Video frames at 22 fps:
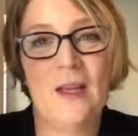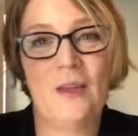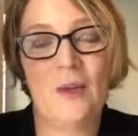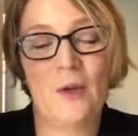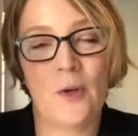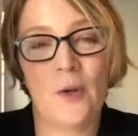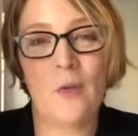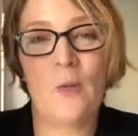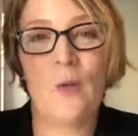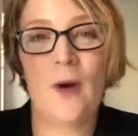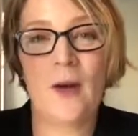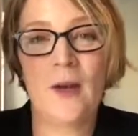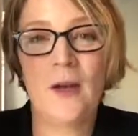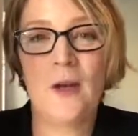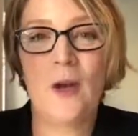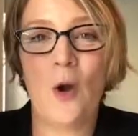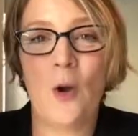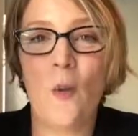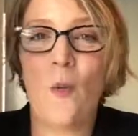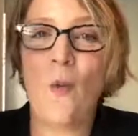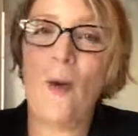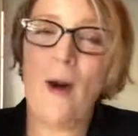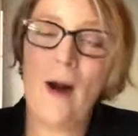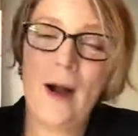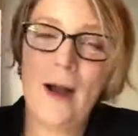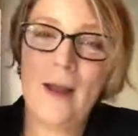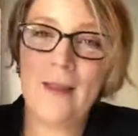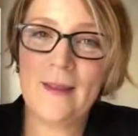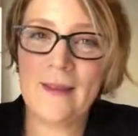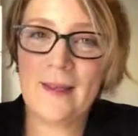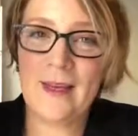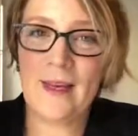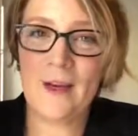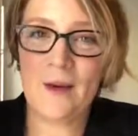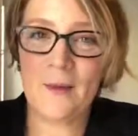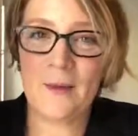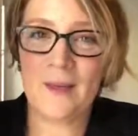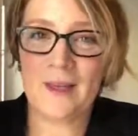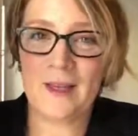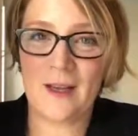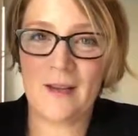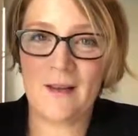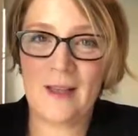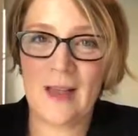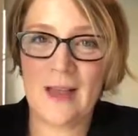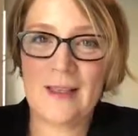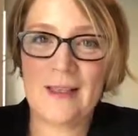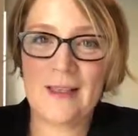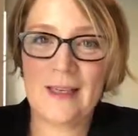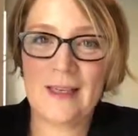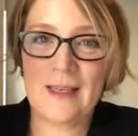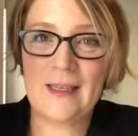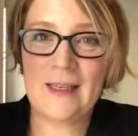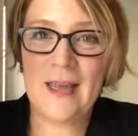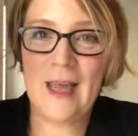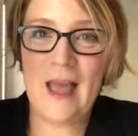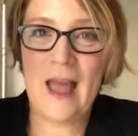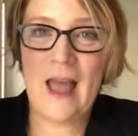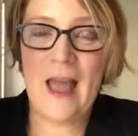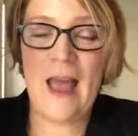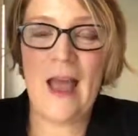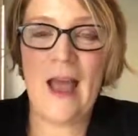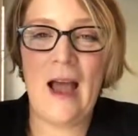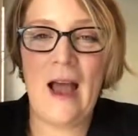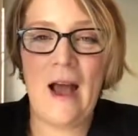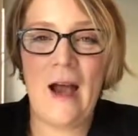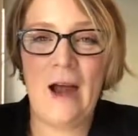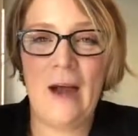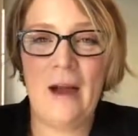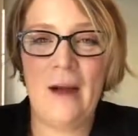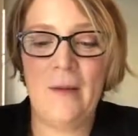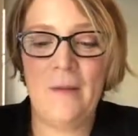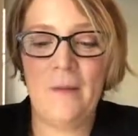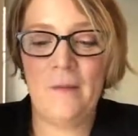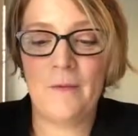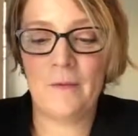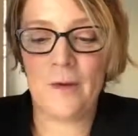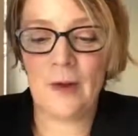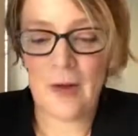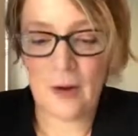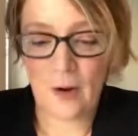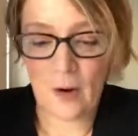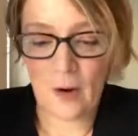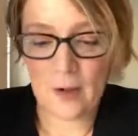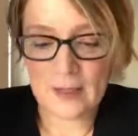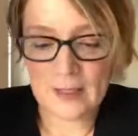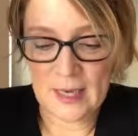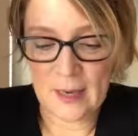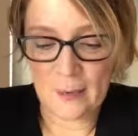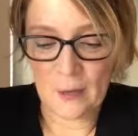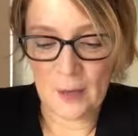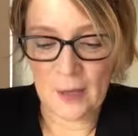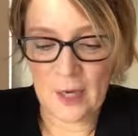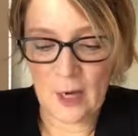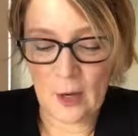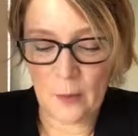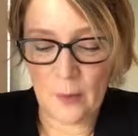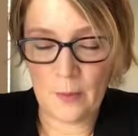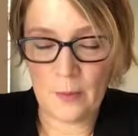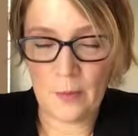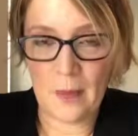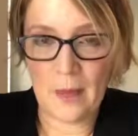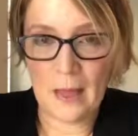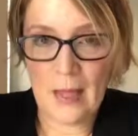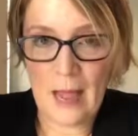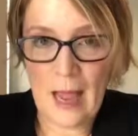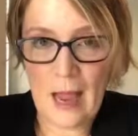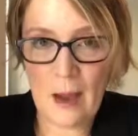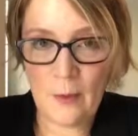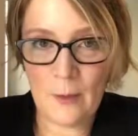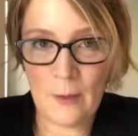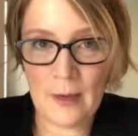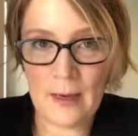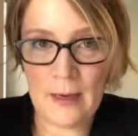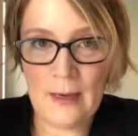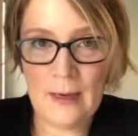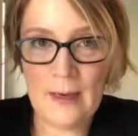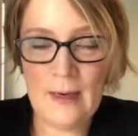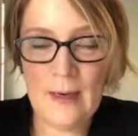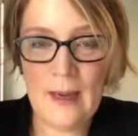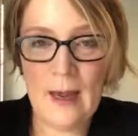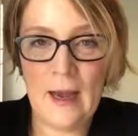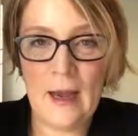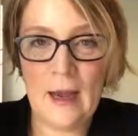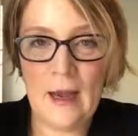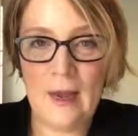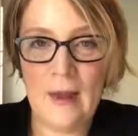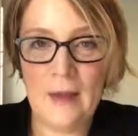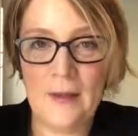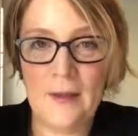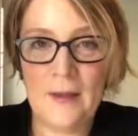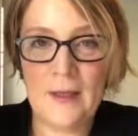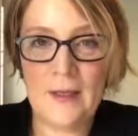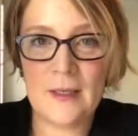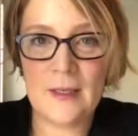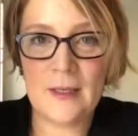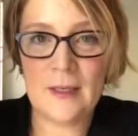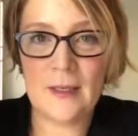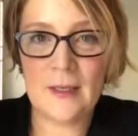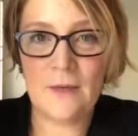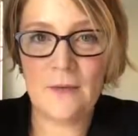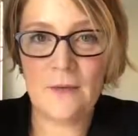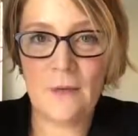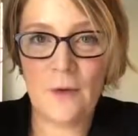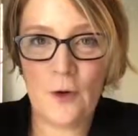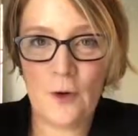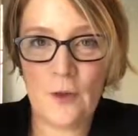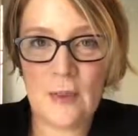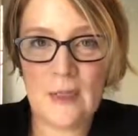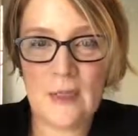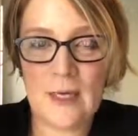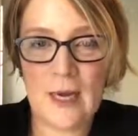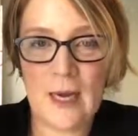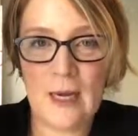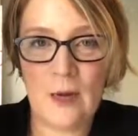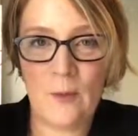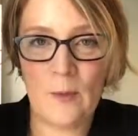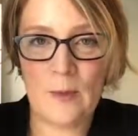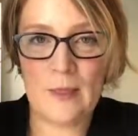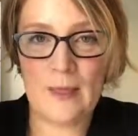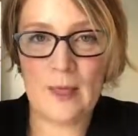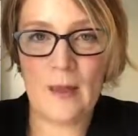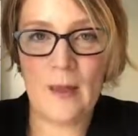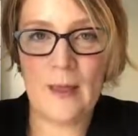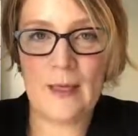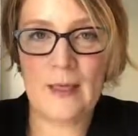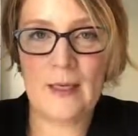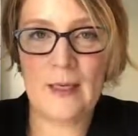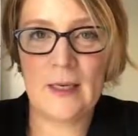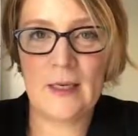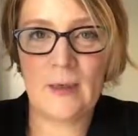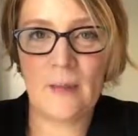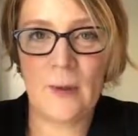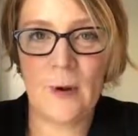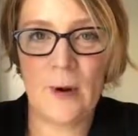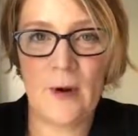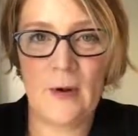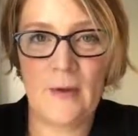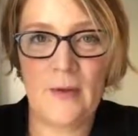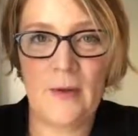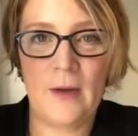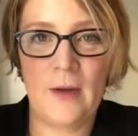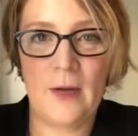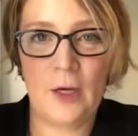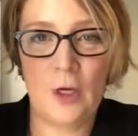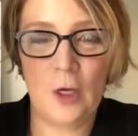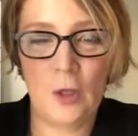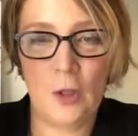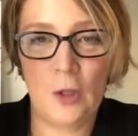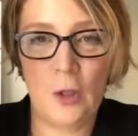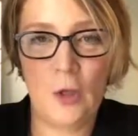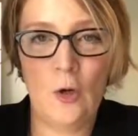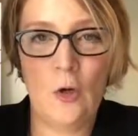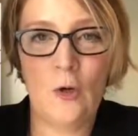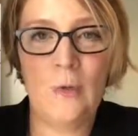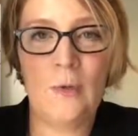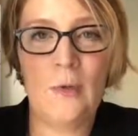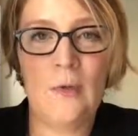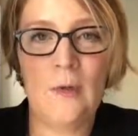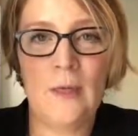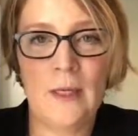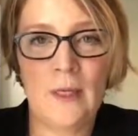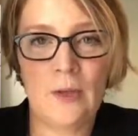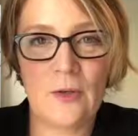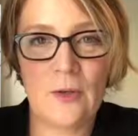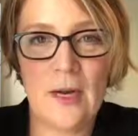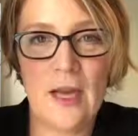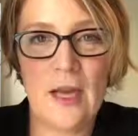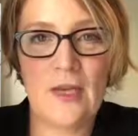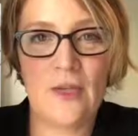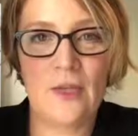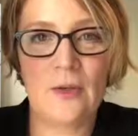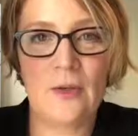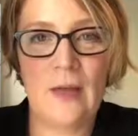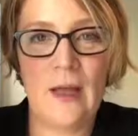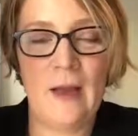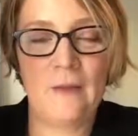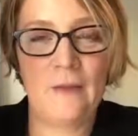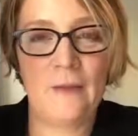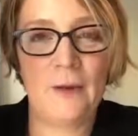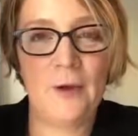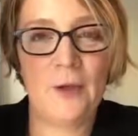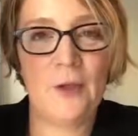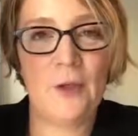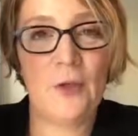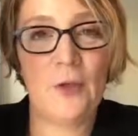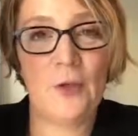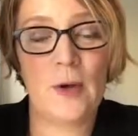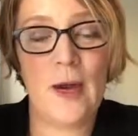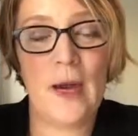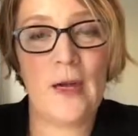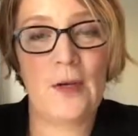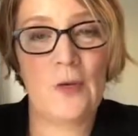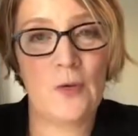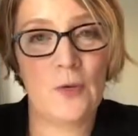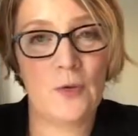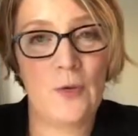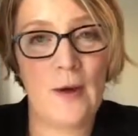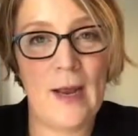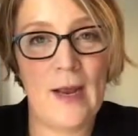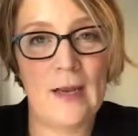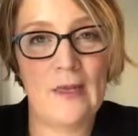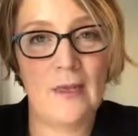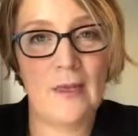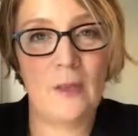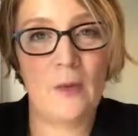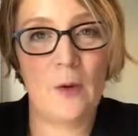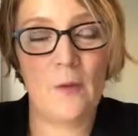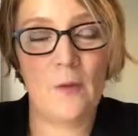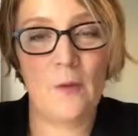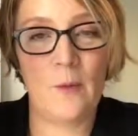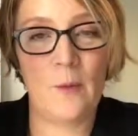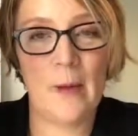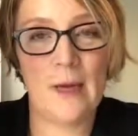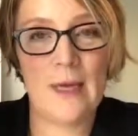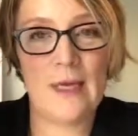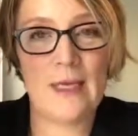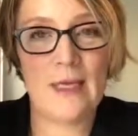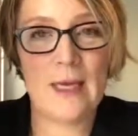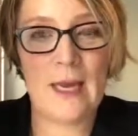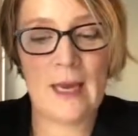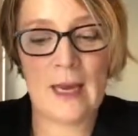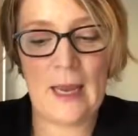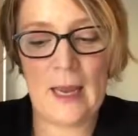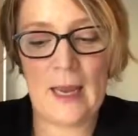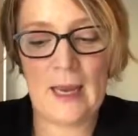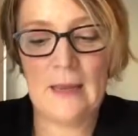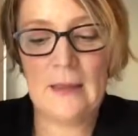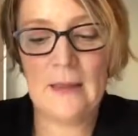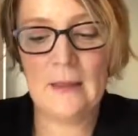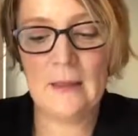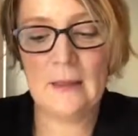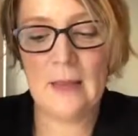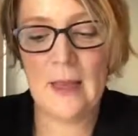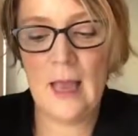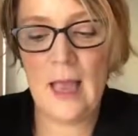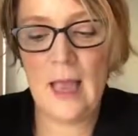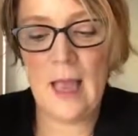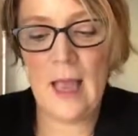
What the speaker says: So you want to know why the data was collected. In our example here with Malawi, this first data was collected as part of a global international effort to track trends over many decades.